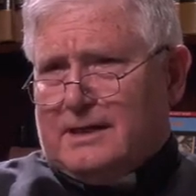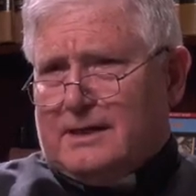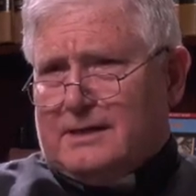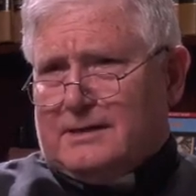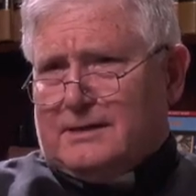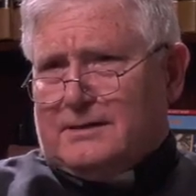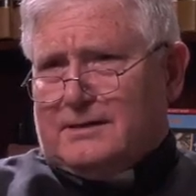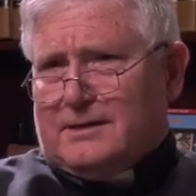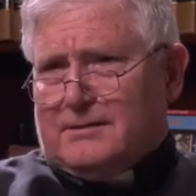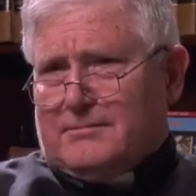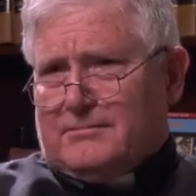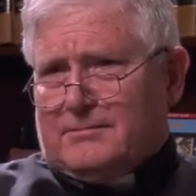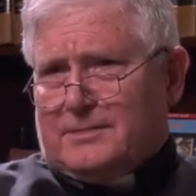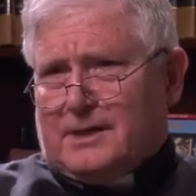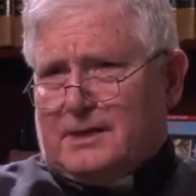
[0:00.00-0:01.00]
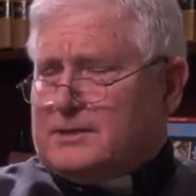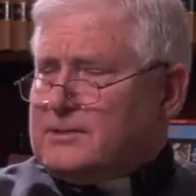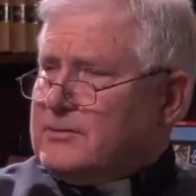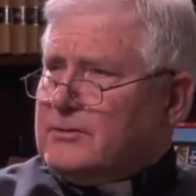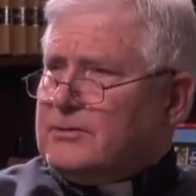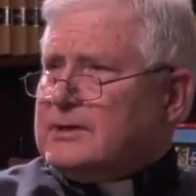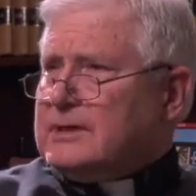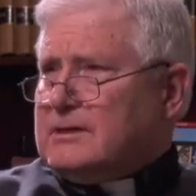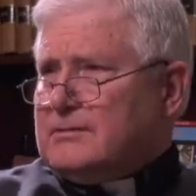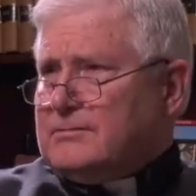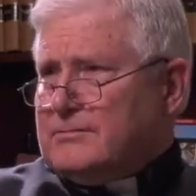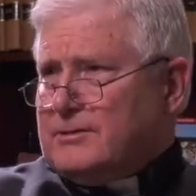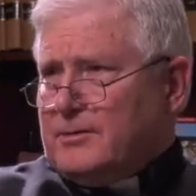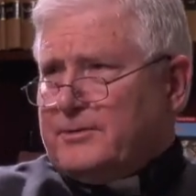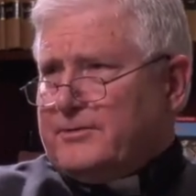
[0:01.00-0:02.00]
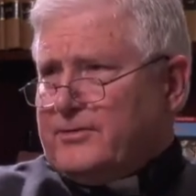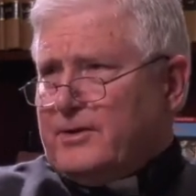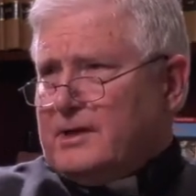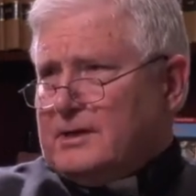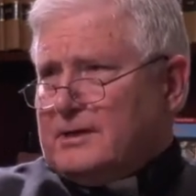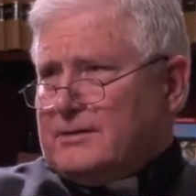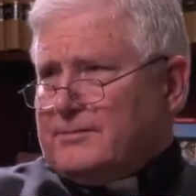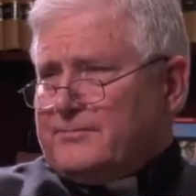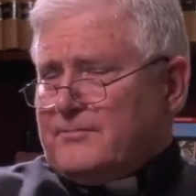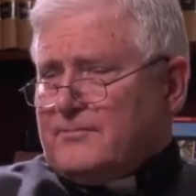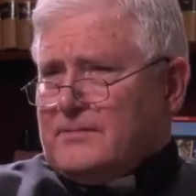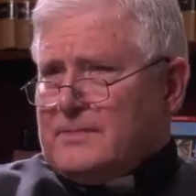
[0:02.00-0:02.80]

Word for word: and get through it and you'll be fine.